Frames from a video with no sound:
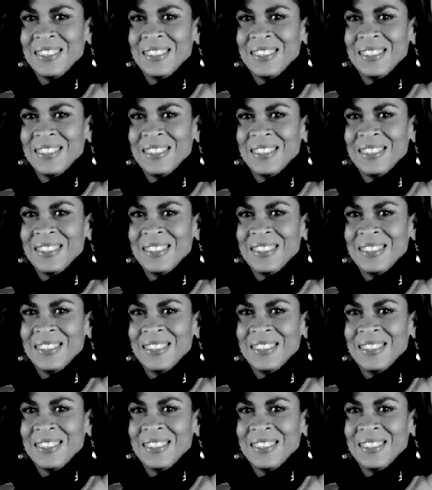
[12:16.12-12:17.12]

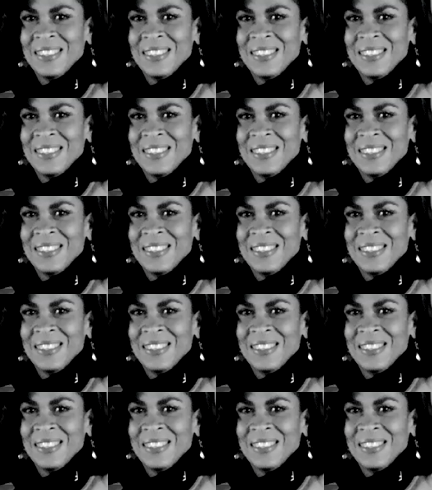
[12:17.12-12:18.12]

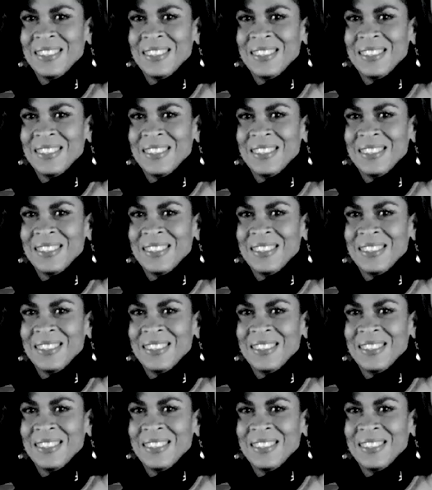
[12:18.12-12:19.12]

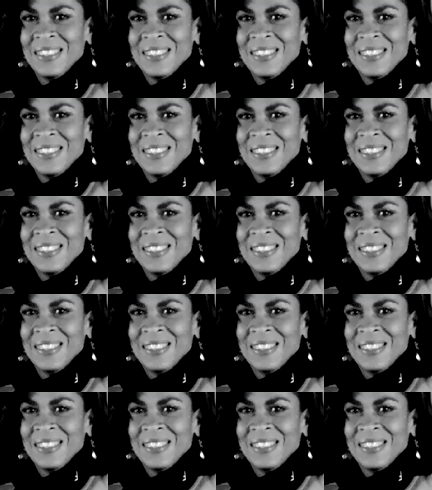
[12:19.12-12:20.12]

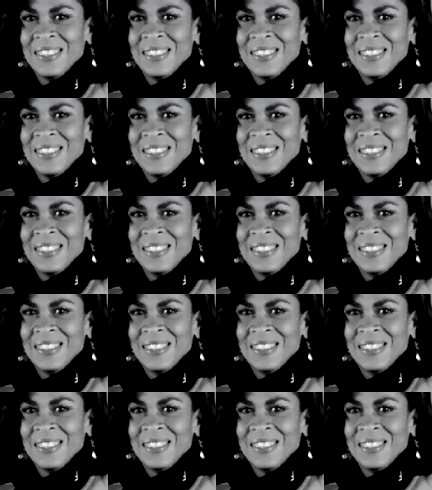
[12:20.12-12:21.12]

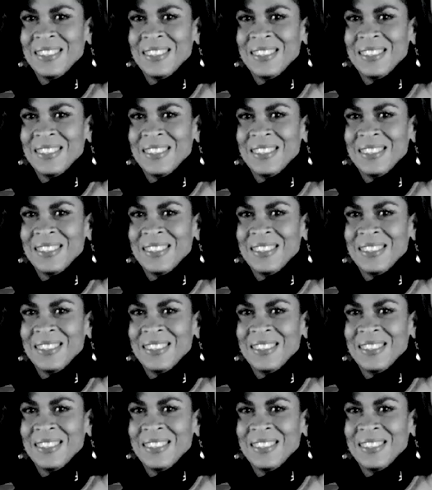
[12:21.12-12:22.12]

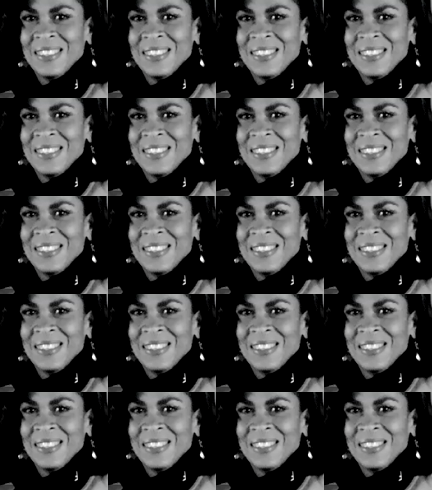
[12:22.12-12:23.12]

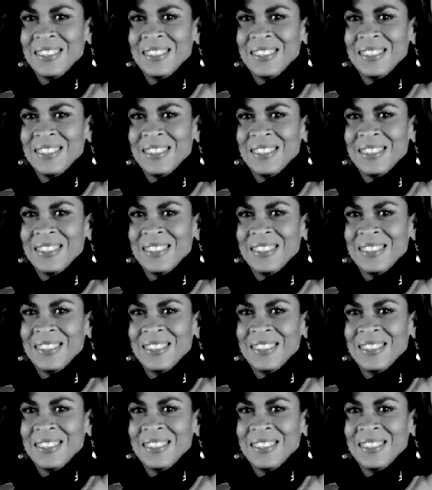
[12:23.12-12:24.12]
(no lip movement)